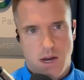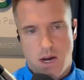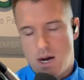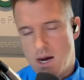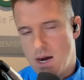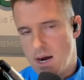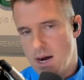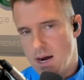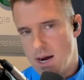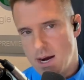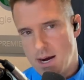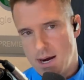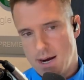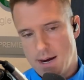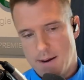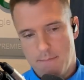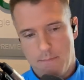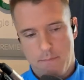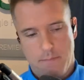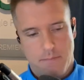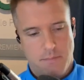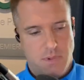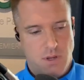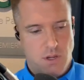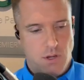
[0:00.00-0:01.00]

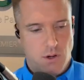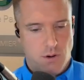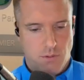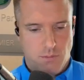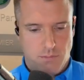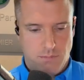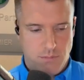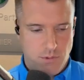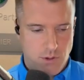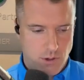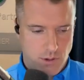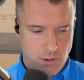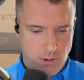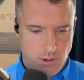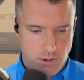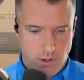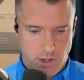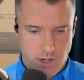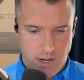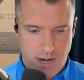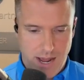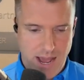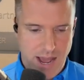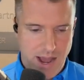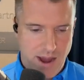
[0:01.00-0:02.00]
You're going
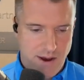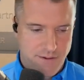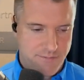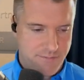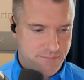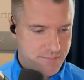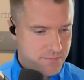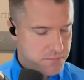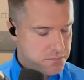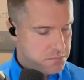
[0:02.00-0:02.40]
to have